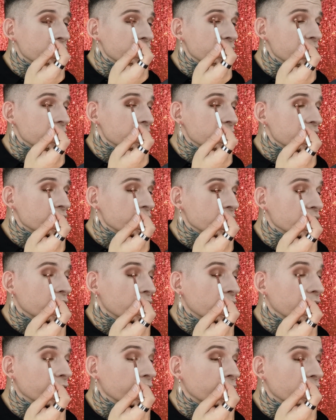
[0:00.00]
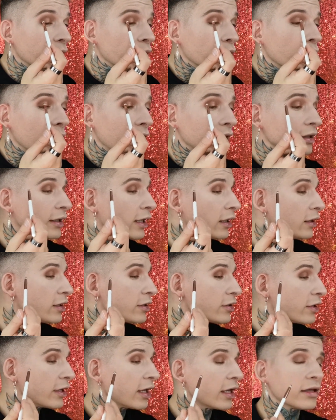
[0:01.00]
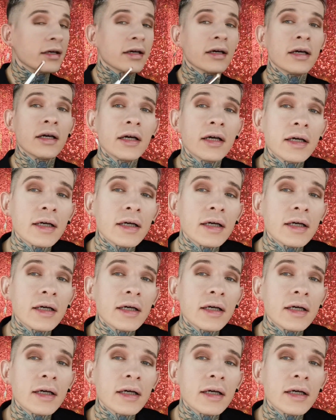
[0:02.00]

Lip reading: the transition going from one color to another